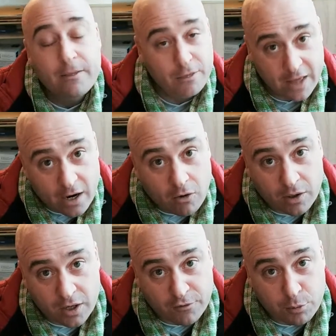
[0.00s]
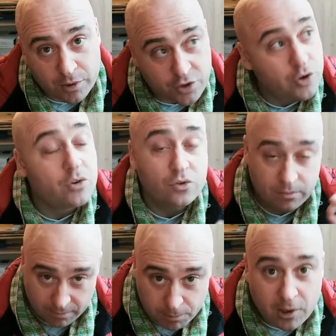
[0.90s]
they are uncomfortable in Israel.
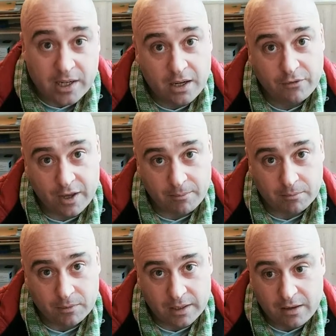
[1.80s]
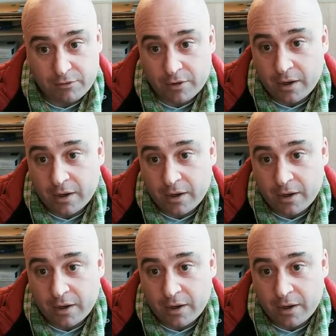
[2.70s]
Plenty of them leave.